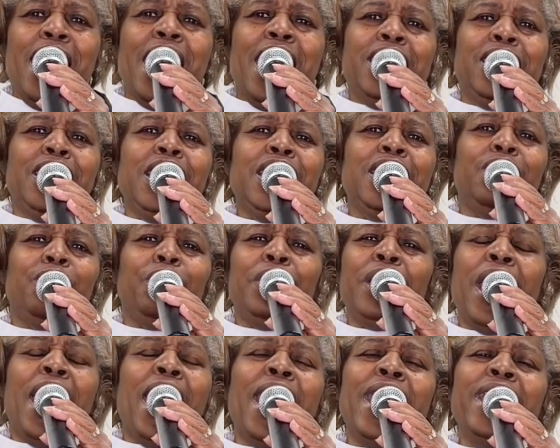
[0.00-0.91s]
and he
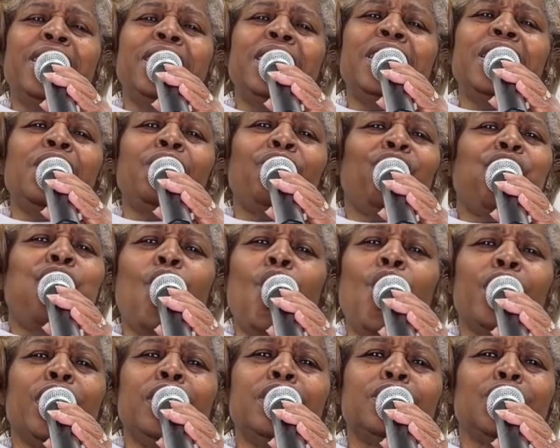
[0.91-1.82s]
created it
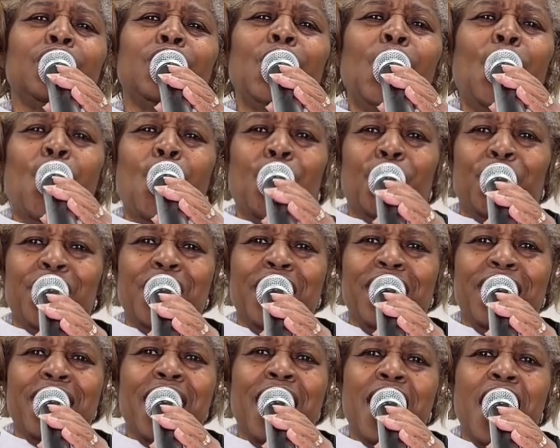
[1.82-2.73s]
for his
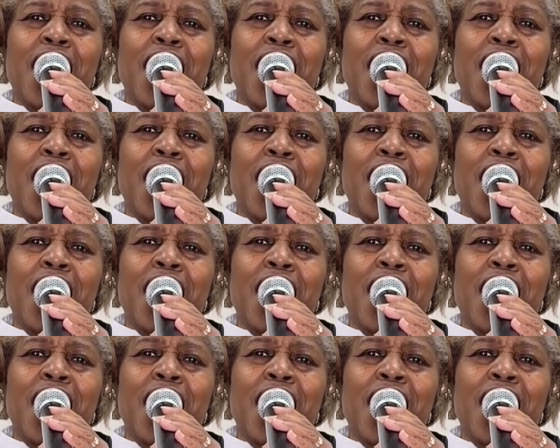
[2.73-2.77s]
glory.